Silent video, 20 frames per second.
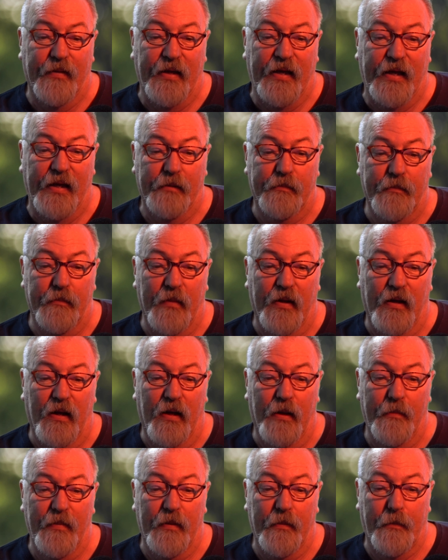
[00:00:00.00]

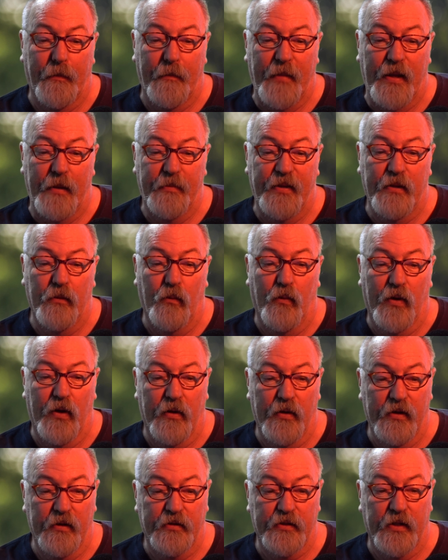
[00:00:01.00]
It may be
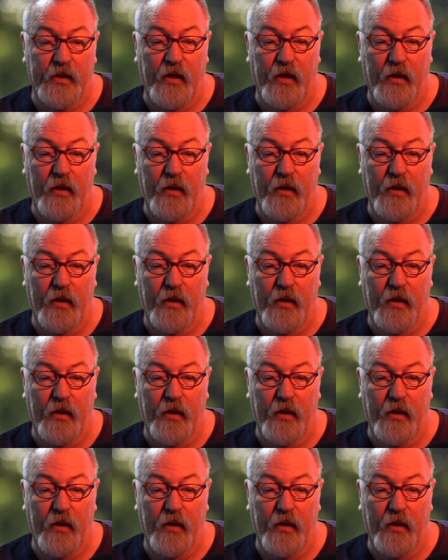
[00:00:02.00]
awareness,